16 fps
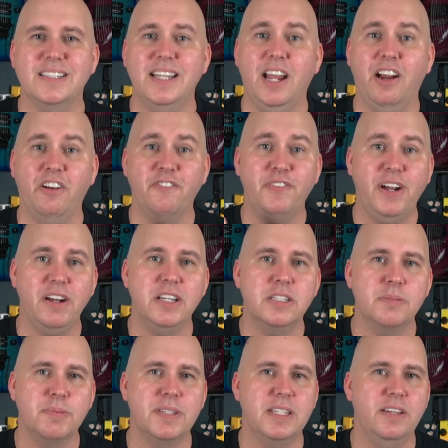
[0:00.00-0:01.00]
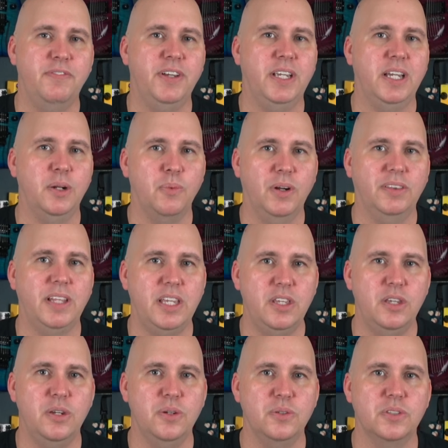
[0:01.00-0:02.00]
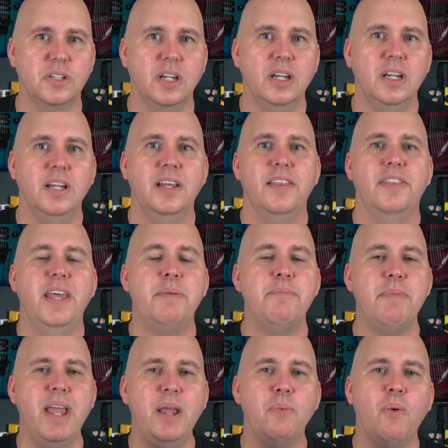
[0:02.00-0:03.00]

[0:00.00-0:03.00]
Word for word: they are very specific in what they use. They may